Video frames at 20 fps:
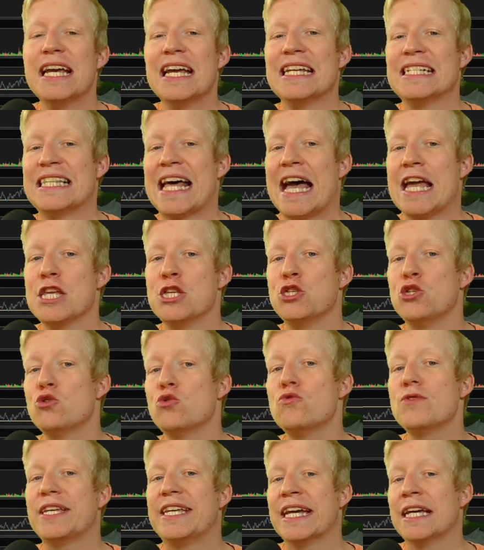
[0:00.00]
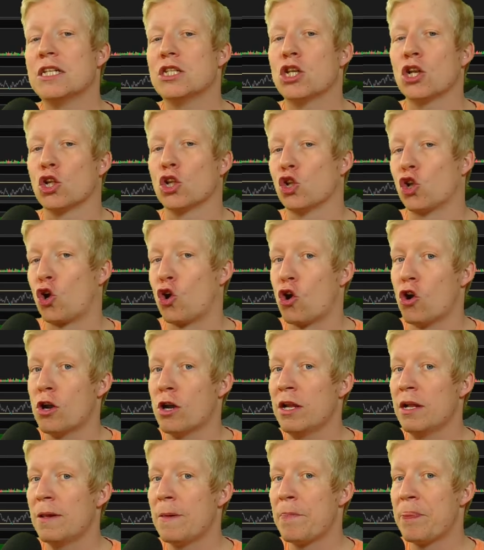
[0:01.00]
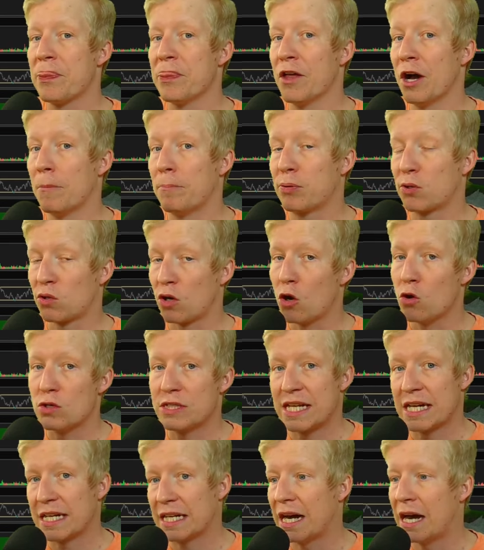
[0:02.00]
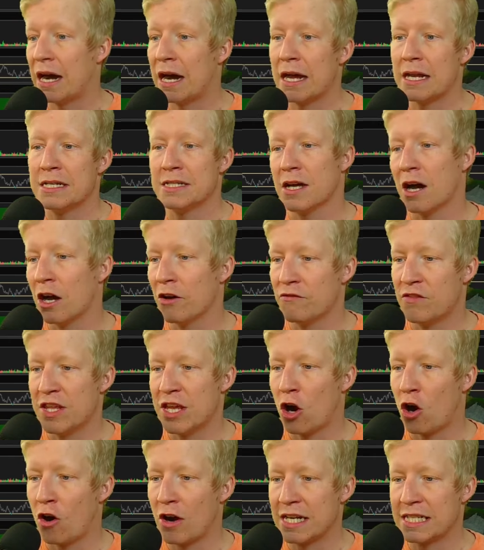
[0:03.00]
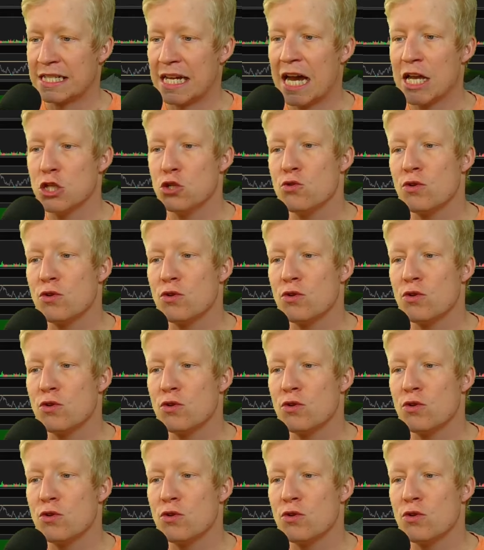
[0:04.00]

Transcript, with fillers: is that you get to learn the pros and cons of the RSI.